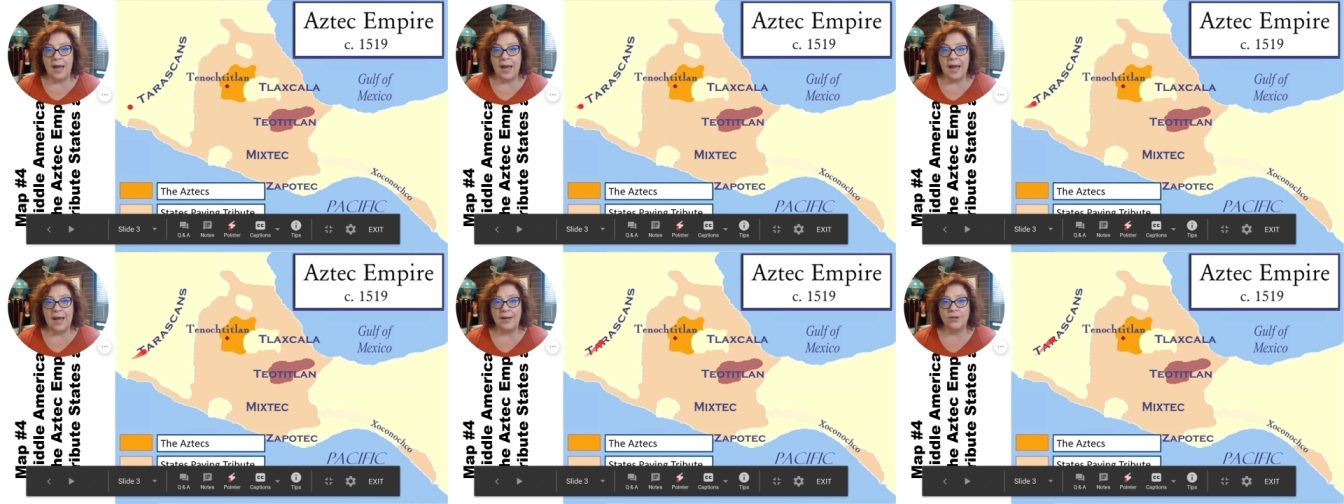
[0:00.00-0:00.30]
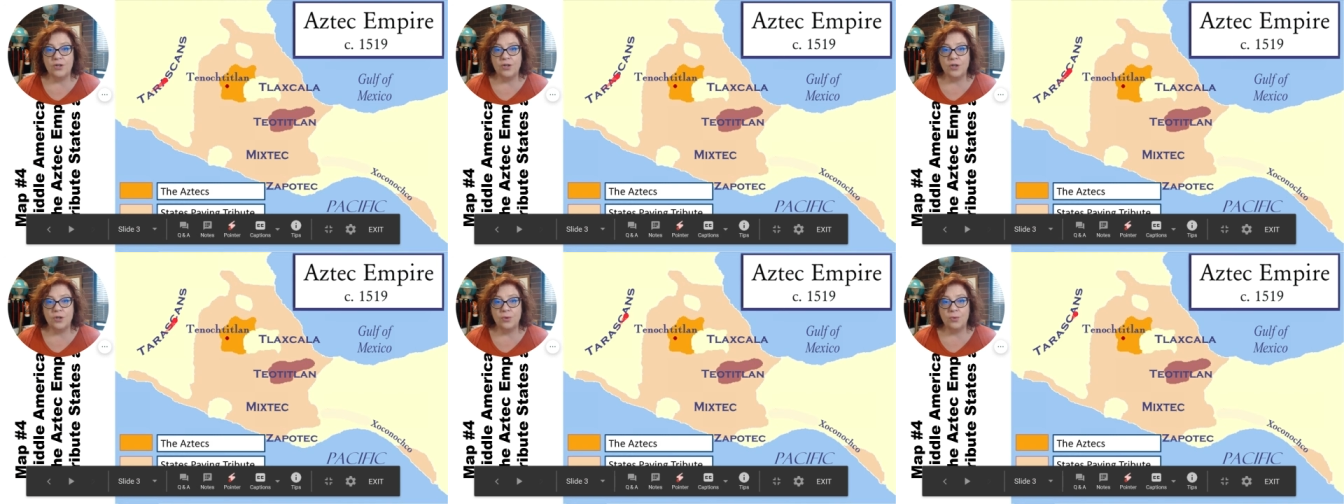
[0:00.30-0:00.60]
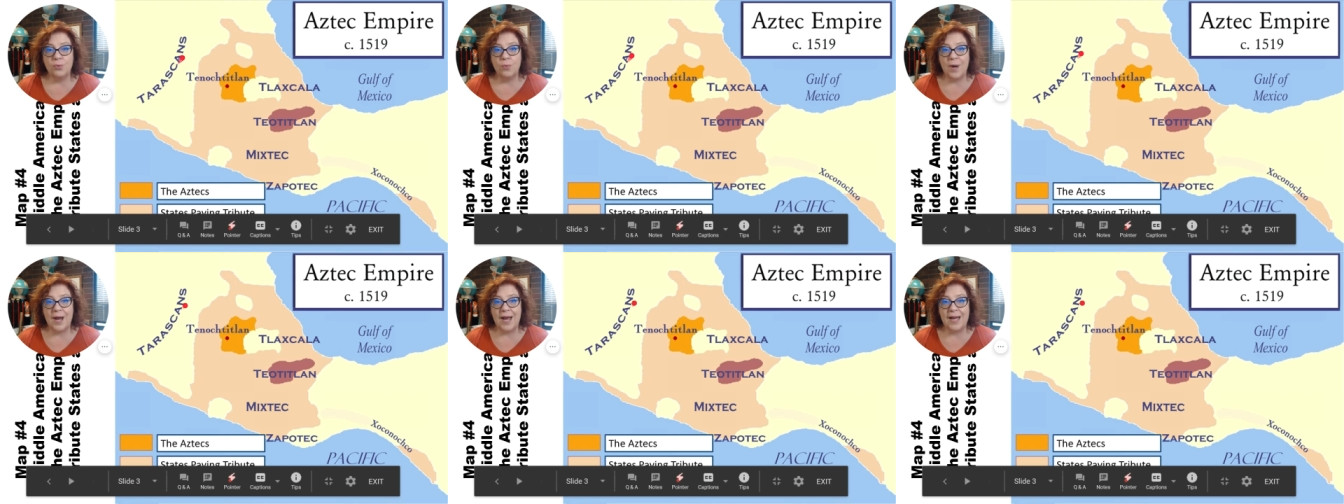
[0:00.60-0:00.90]
and
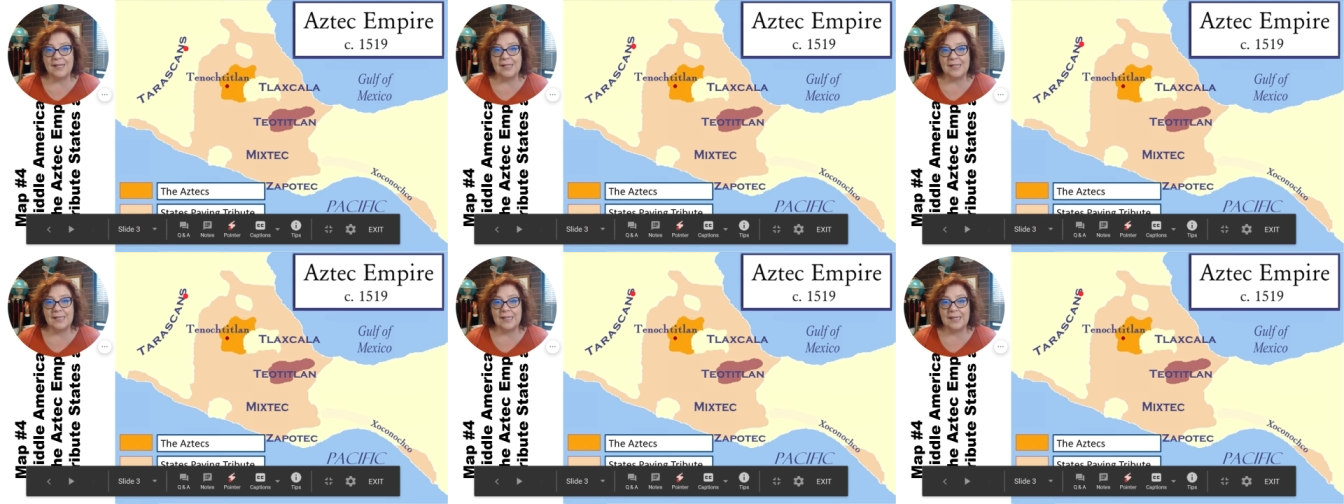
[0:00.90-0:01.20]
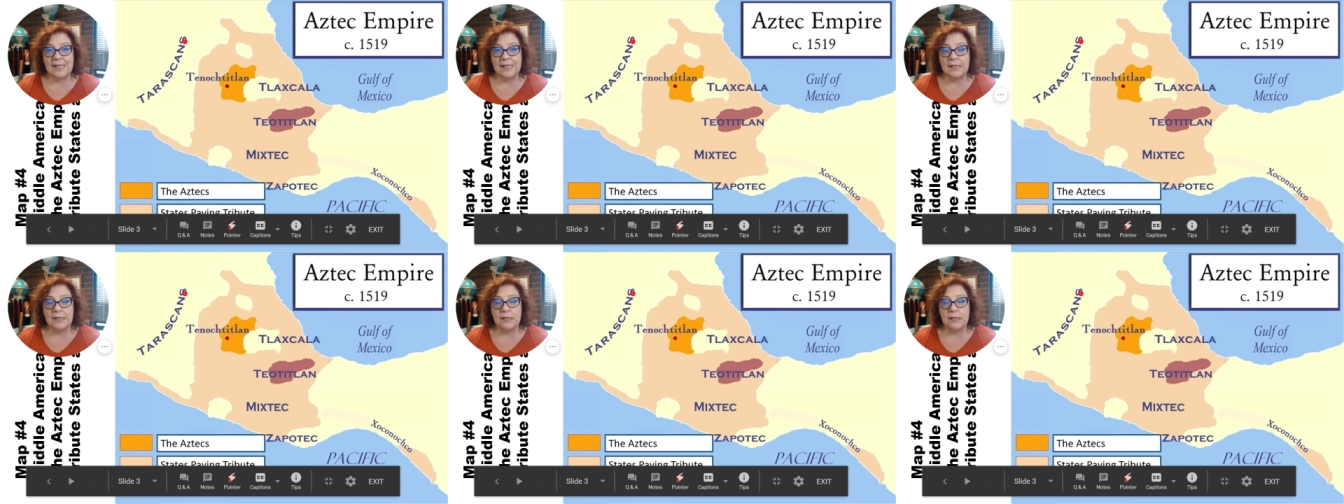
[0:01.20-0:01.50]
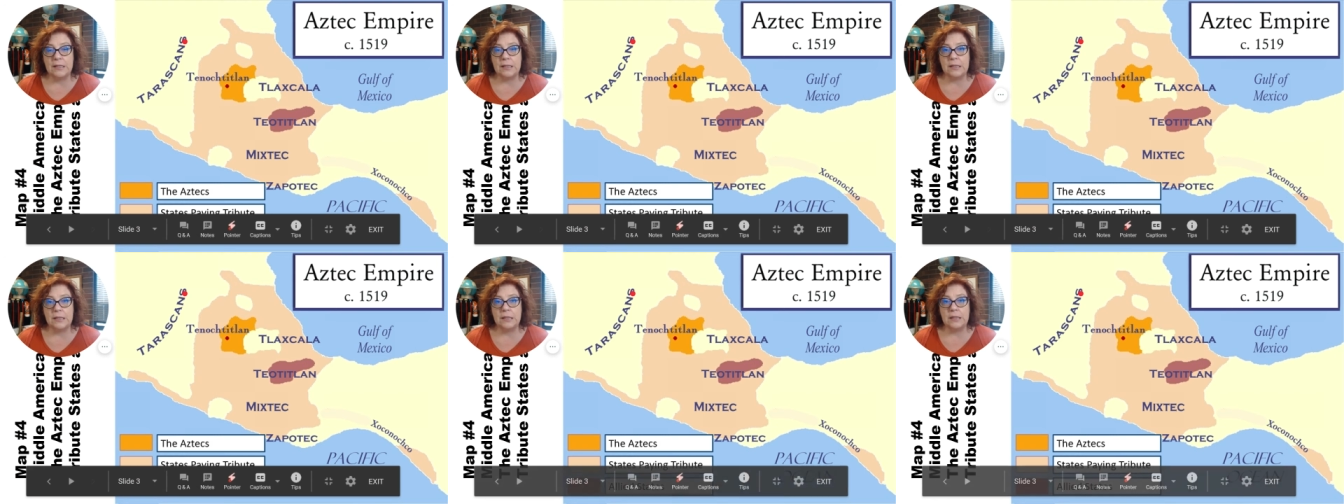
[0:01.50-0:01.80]

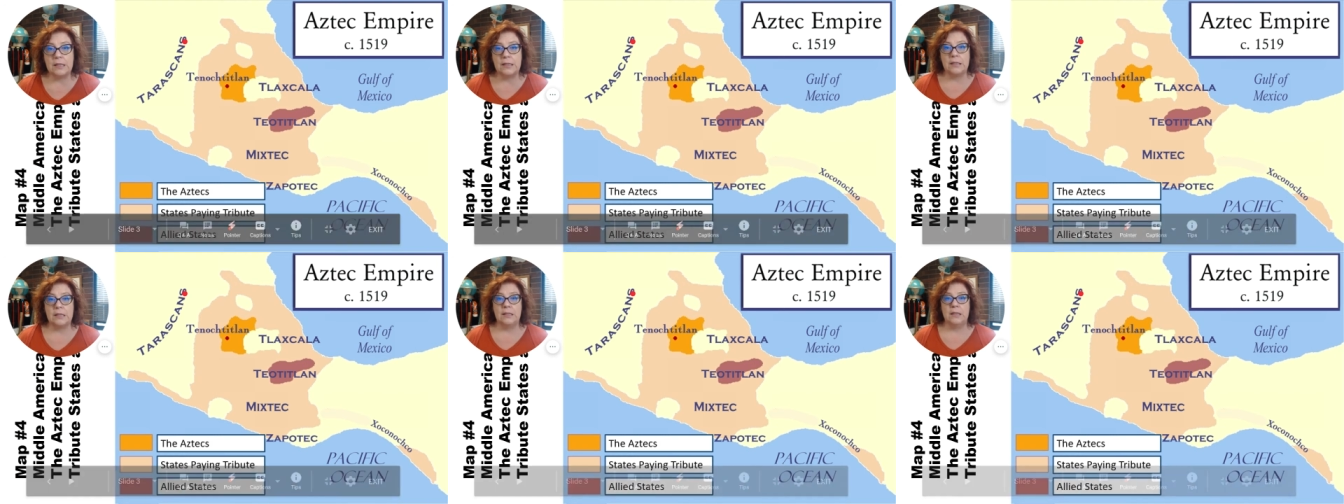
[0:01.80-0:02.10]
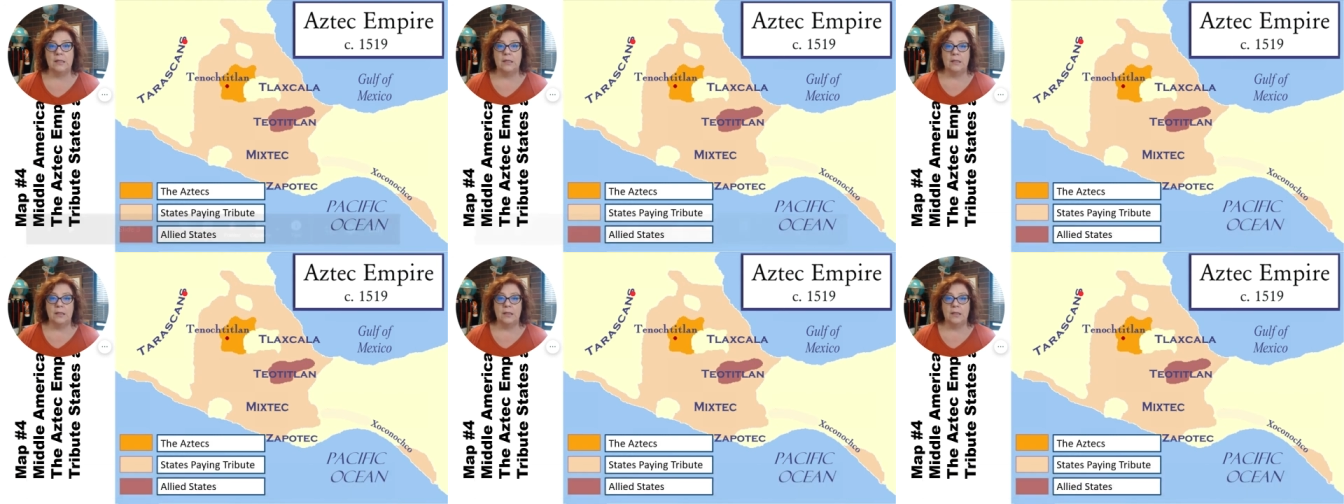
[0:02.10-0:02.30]
Tarascans.